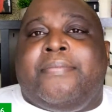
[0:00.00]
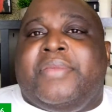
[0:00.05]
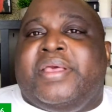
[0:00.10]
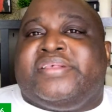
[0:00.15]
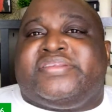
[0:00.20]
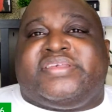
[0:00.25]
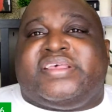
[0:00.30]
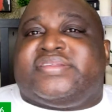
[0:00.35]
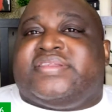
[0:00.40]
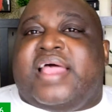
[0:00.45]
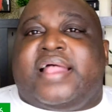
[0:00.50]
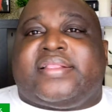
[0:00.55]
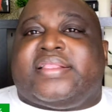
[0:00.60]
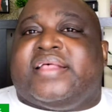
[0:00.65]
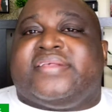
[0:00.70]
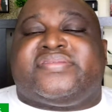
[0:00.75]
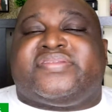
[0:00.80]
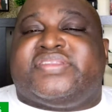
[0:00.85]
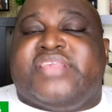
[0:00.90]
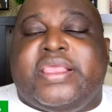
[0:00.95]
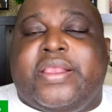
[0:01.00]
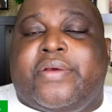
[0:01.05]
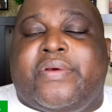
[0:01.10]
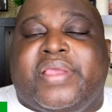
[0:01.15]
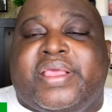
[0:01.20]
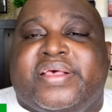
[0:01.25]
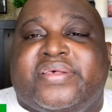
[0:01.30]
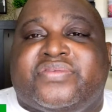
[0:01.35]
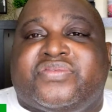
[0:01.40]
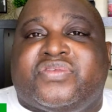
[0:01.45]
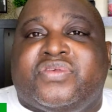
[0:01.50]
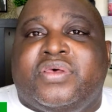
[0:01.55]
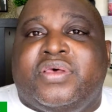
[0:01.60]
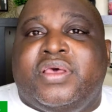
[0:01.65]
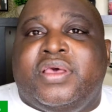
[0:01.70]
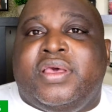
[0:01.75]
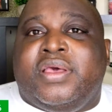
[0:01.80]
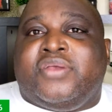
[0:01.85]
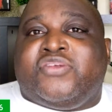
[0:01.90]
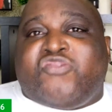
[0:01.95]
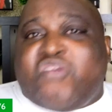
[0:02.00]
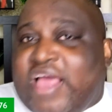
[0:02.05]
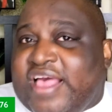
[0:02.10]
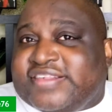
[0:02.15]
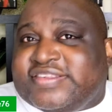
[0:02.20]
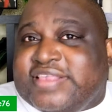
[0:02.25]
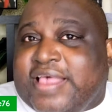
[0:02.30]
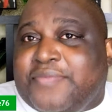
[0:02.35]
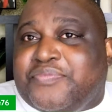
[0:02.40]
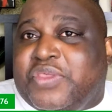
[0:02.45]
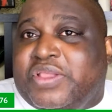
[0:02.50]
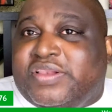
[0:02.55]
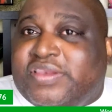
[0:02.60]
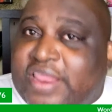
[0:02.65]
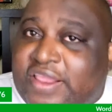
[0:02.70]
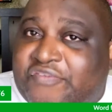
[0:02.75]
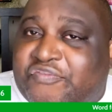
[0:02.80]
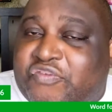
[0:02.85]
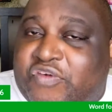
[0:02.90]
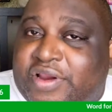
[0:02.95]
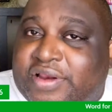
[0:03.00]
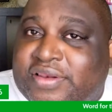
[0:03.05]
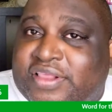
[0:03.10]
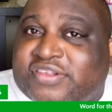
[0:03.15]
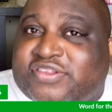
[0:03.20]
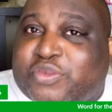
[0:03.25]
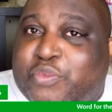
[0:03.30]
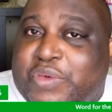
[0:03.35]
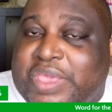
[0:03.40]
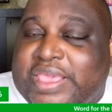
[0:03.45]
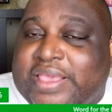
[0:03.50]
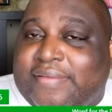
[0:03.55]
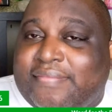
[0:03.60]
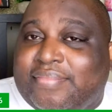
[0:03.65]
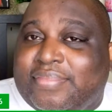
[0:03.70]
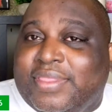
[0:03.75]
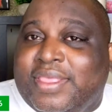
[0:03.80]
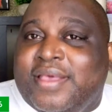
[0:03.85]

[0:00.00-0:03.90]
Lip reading: It's just not that serious. Try something different this week,